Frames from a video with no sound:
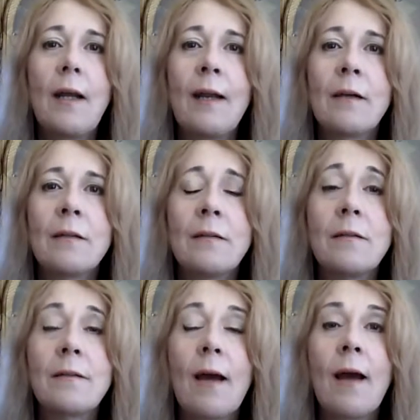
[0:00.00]

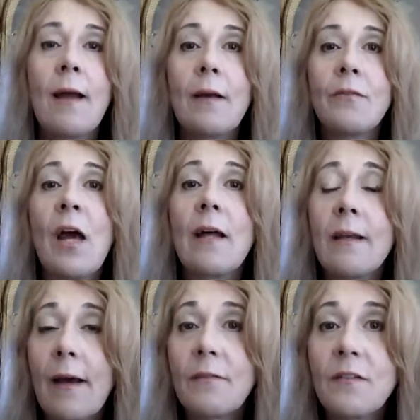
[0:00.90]
and I have not
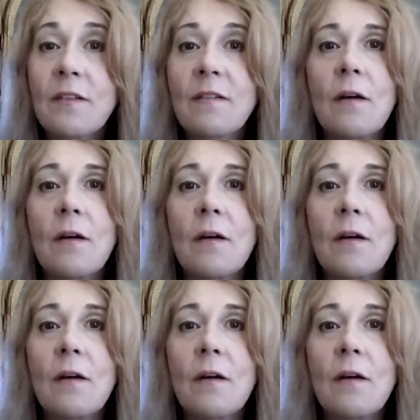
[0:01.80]
left,